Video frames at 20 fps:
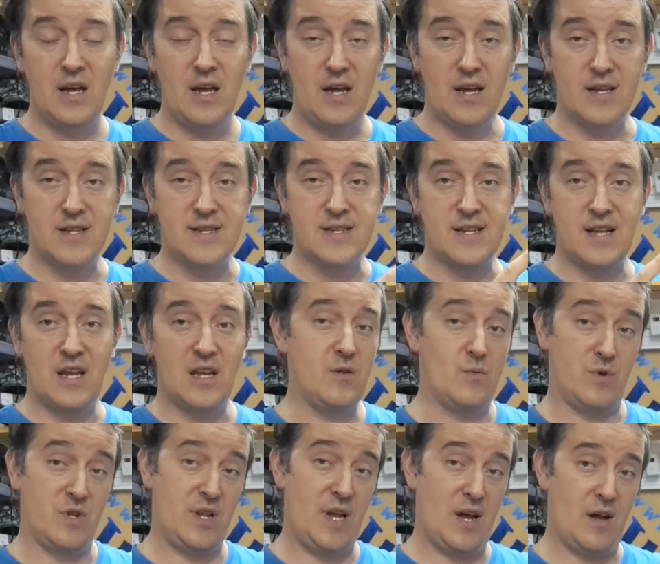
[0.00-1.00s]
instead
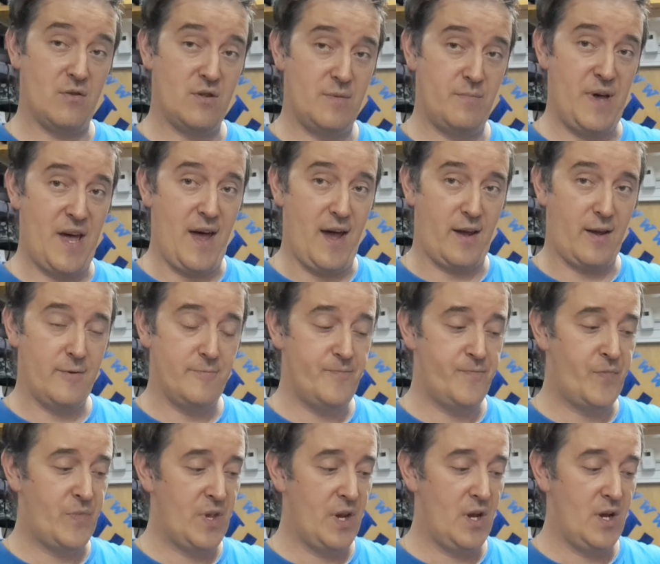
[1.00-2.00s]
without the bag.
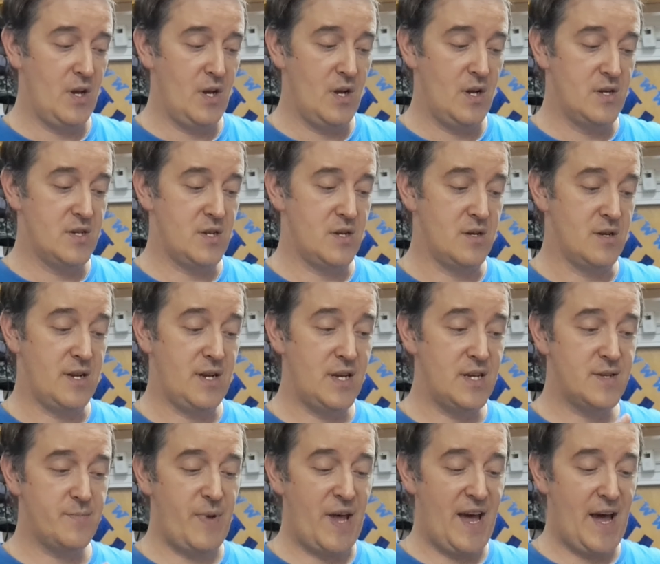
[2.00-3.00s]
So
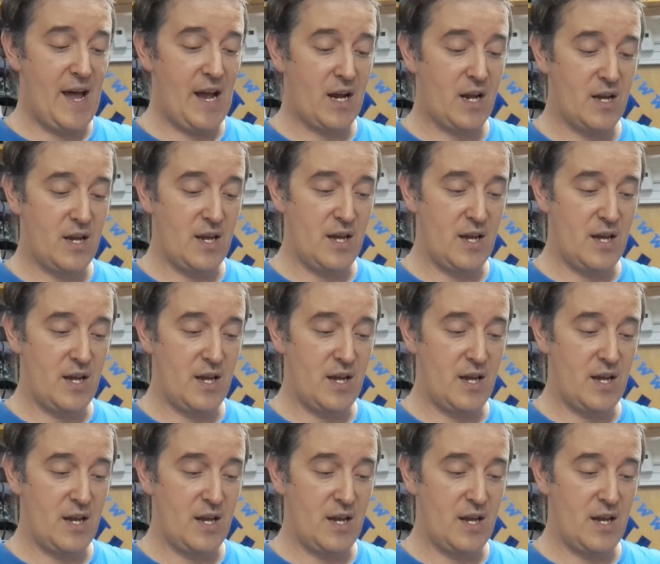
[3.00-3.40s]
this bag